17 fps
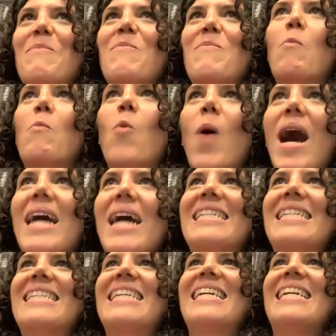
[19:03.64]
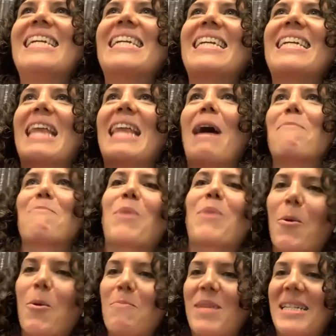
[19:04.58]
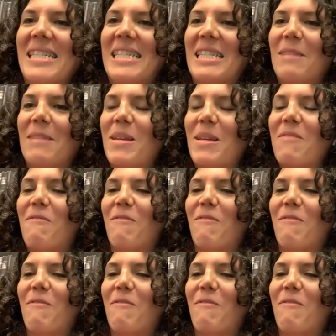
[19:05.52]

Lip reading: wanting that purpose to be